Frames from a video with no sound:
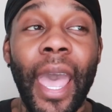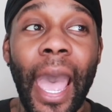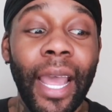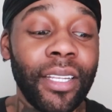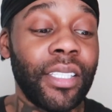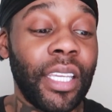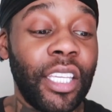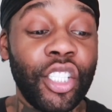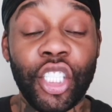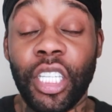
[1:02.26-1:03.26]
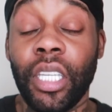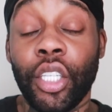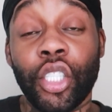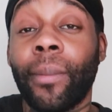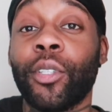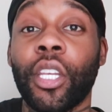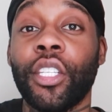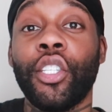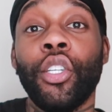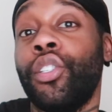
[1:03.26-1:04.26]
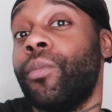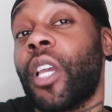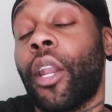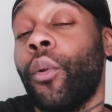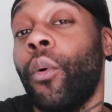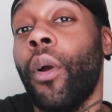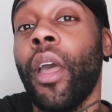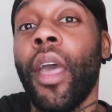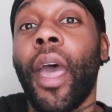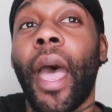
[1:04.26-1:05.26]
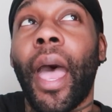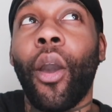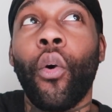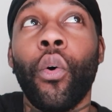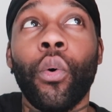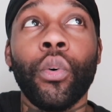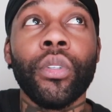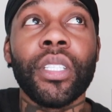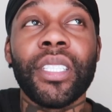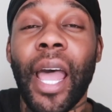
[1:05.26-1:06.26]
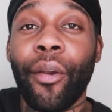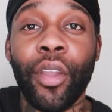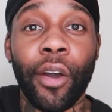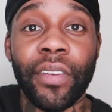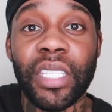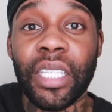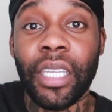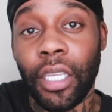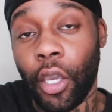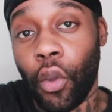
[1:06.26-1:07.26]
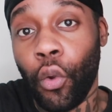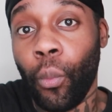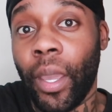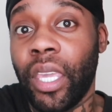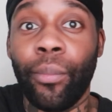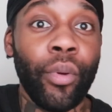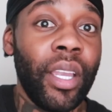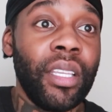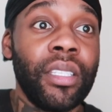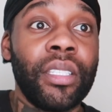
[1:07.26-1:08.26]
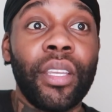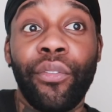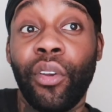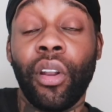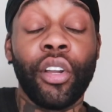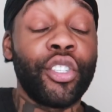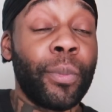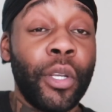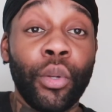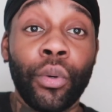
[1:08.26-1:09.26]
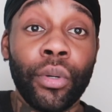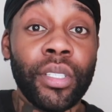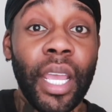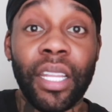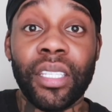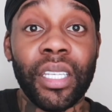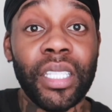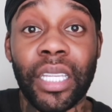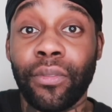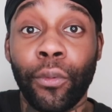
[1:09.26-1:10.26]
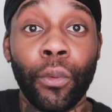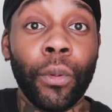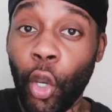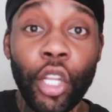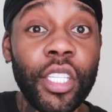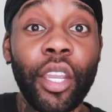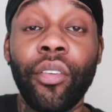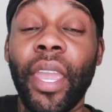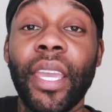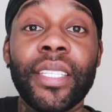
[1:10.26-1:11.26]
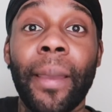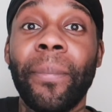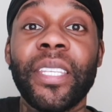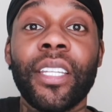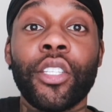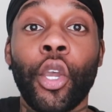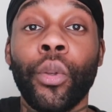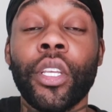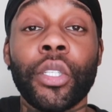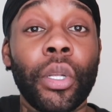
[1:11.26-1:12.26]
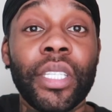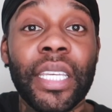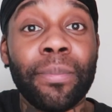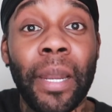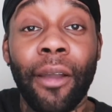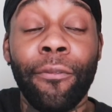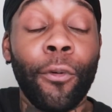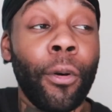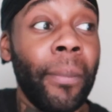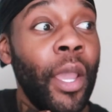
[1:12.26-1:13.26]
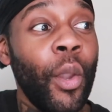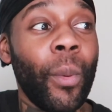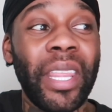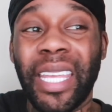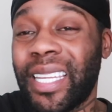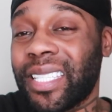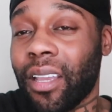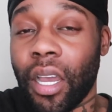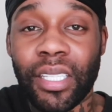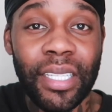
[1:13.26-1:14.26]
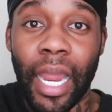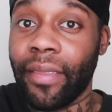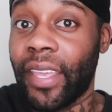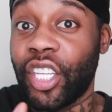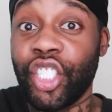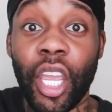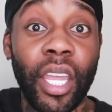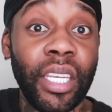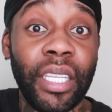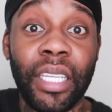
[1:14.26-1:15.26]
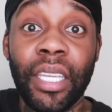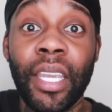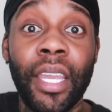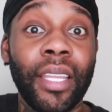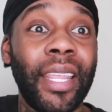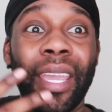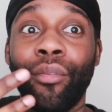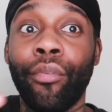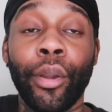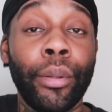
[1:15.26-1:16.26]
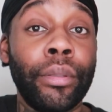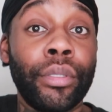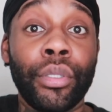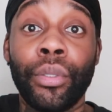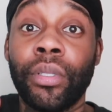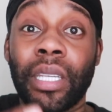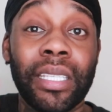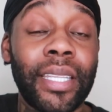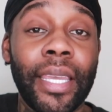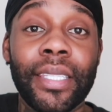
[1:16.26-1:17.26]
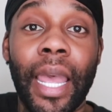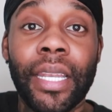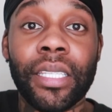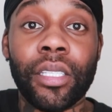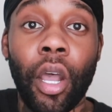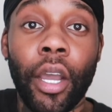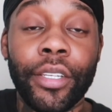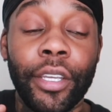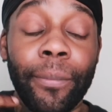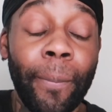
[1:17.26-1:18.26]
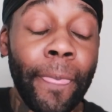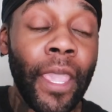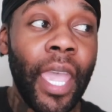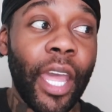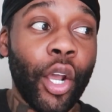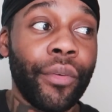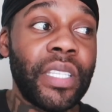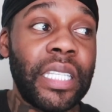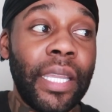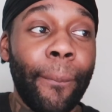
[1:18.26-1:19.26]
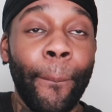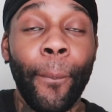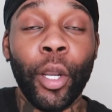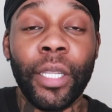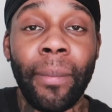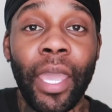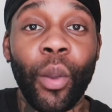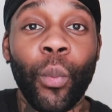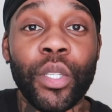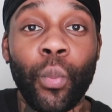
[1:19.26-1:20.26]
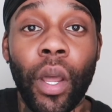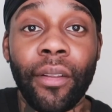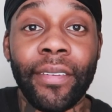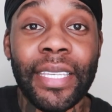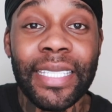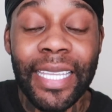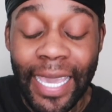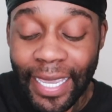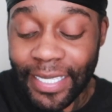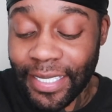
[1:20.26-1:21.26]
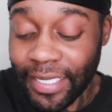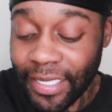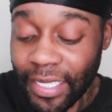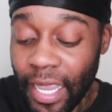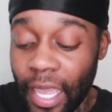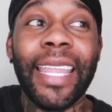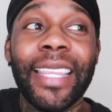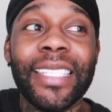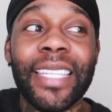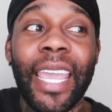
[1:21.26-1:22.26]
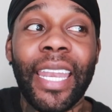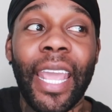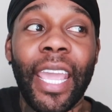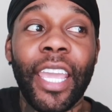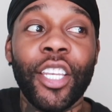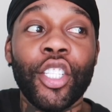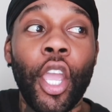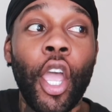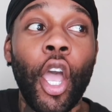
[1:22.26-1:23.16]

and she jumped on his YouTube channel called Diary of a CEO, where he brings different entrepreneurs and successful content creators and business owners onto his platform, where they discuss like their journey, their road to success and stardom. And obviously Molly-Mae was one of his guests. In this day and age,